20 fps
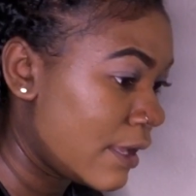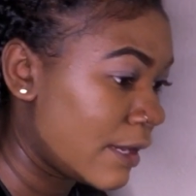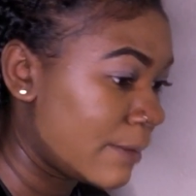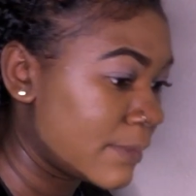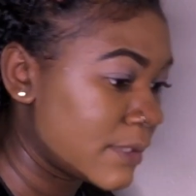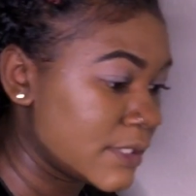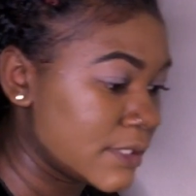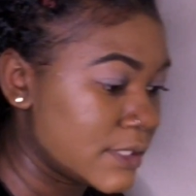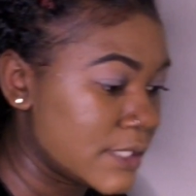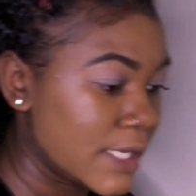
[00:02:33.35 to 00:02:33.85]
And I'm
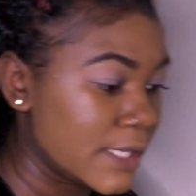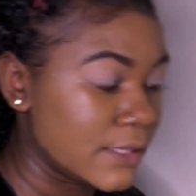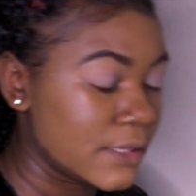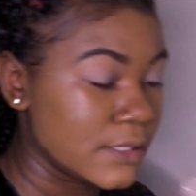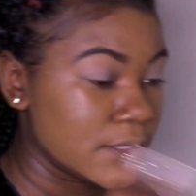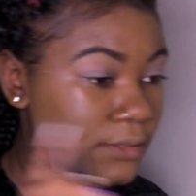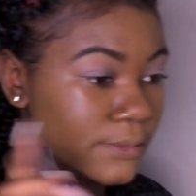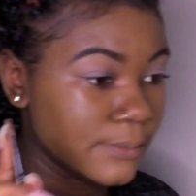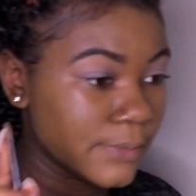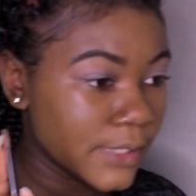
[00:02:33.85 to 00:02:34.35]
just take
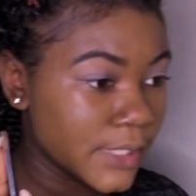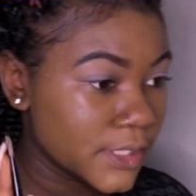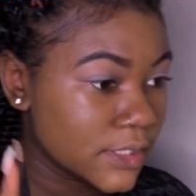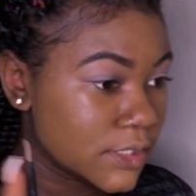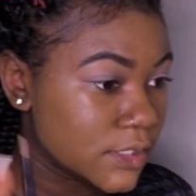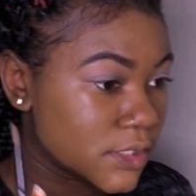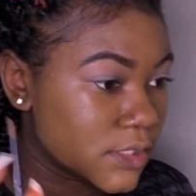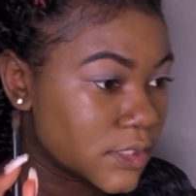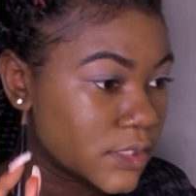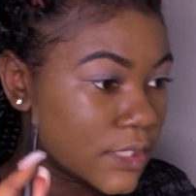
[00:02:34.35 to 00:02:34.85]
this
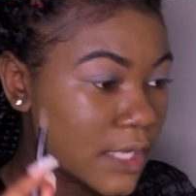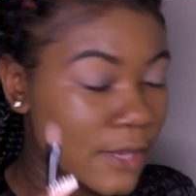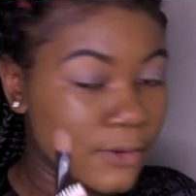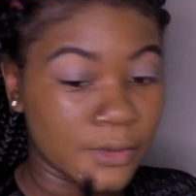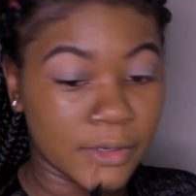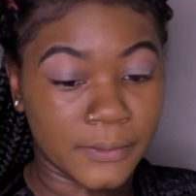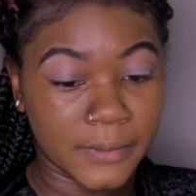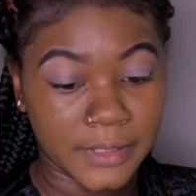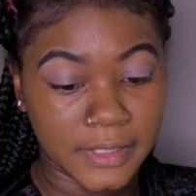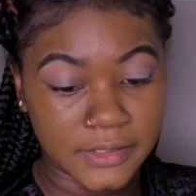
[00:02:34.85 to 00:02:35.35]
brush. I don't
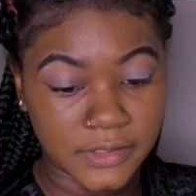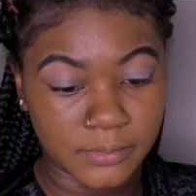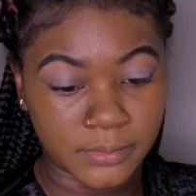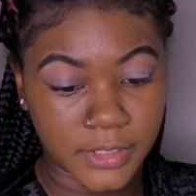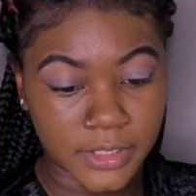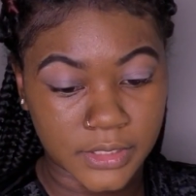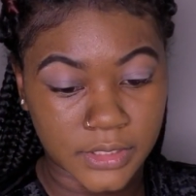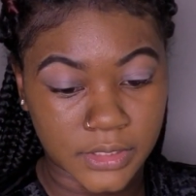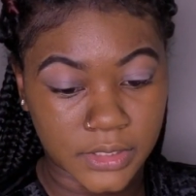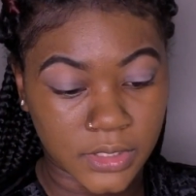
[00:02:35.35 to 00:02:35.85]
know what this
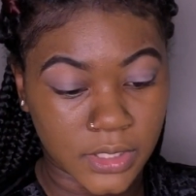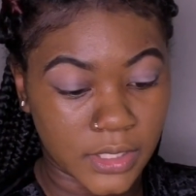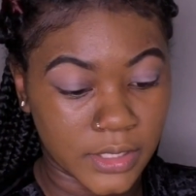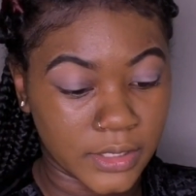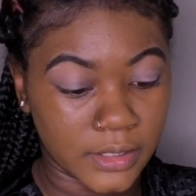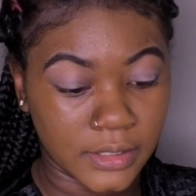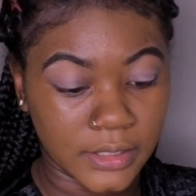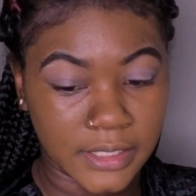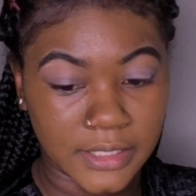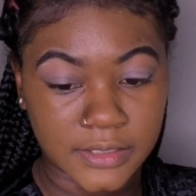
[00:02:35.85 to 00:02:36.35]
brush is
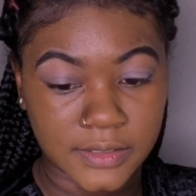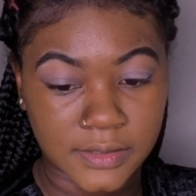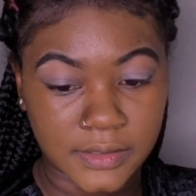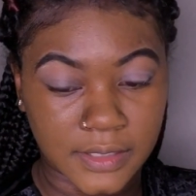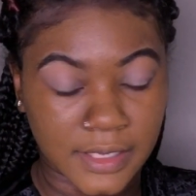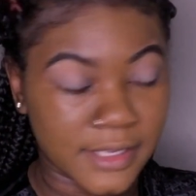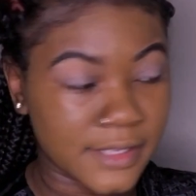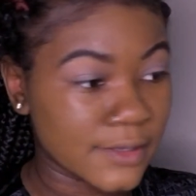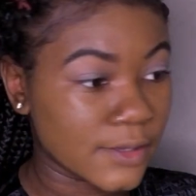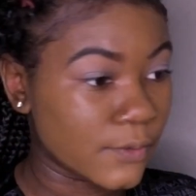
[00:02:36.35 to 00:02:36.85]
called. It's
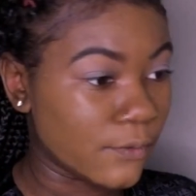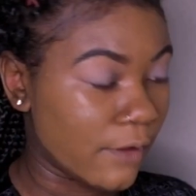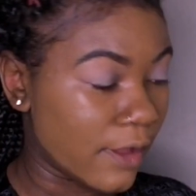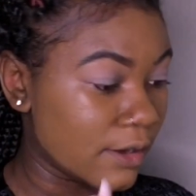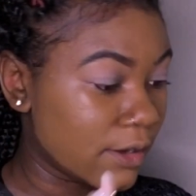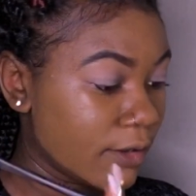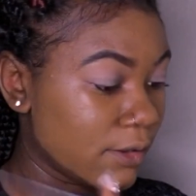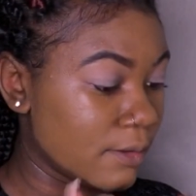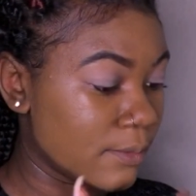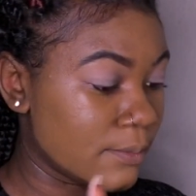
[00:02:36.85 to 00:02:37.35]
like a
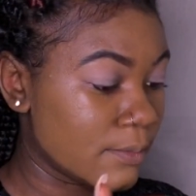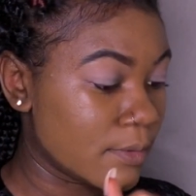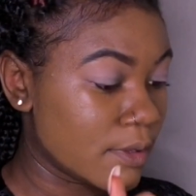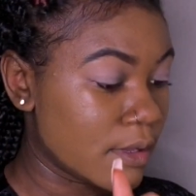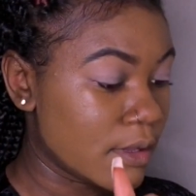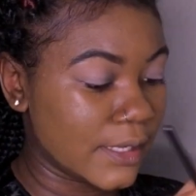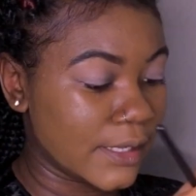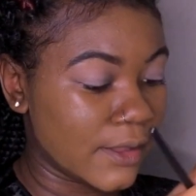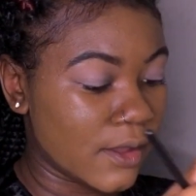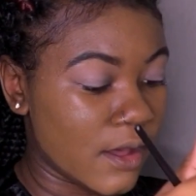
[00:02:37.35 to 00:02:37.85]
random
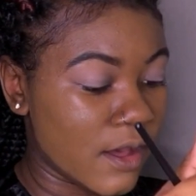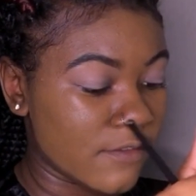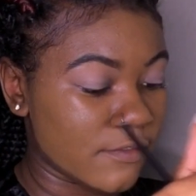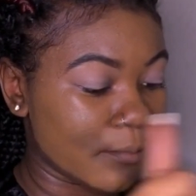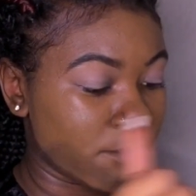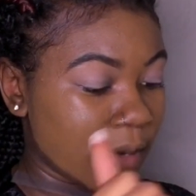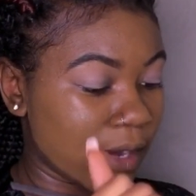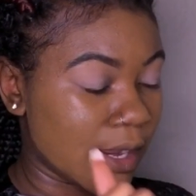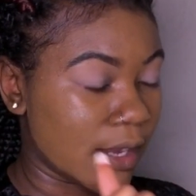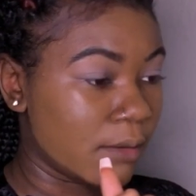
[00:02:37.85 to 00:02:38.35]
like
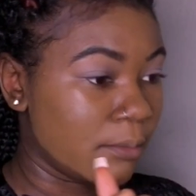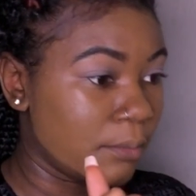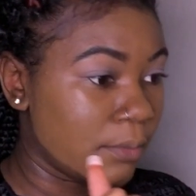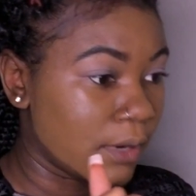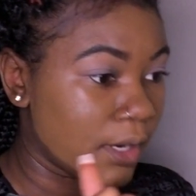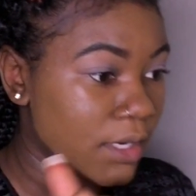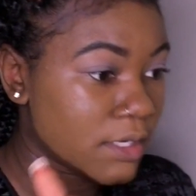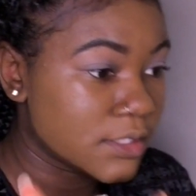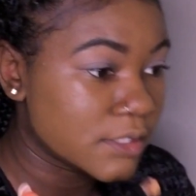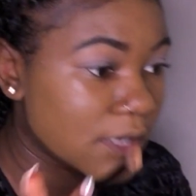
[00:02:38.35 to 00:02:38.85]
off-brand
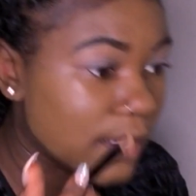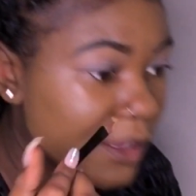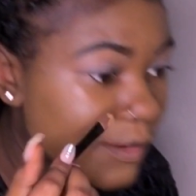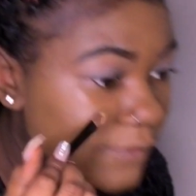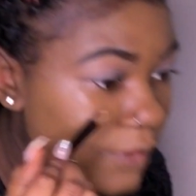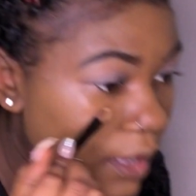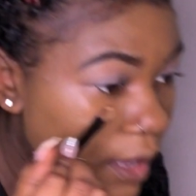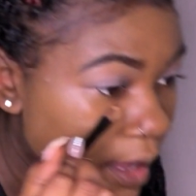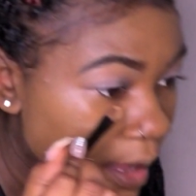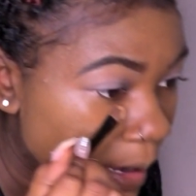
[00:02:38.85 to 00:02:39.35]
brush I've
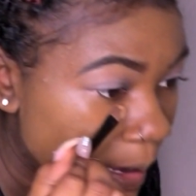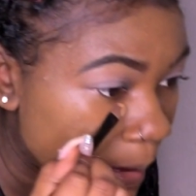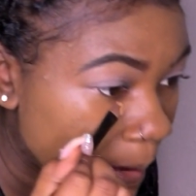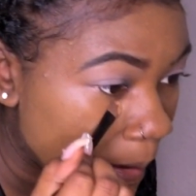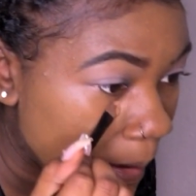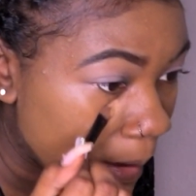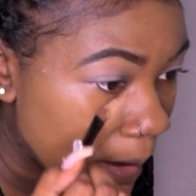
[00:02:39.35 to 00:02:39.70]
gotten.